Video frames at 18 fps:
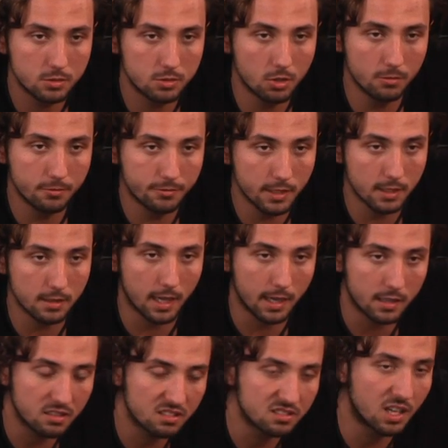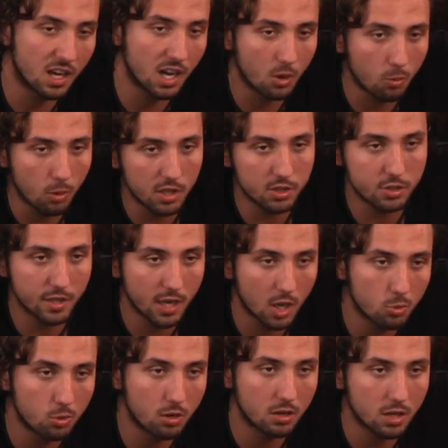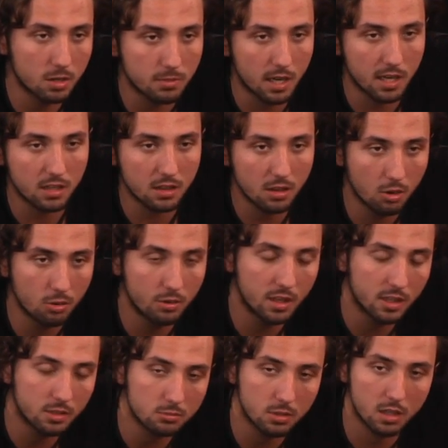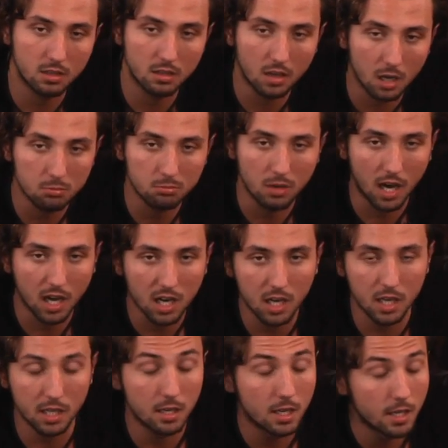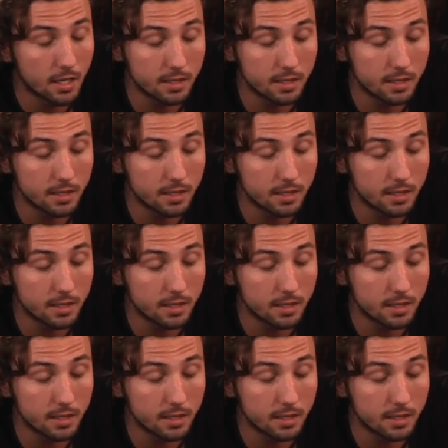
Don't feel like, nah, why should I work on my clothing when I'm ugly?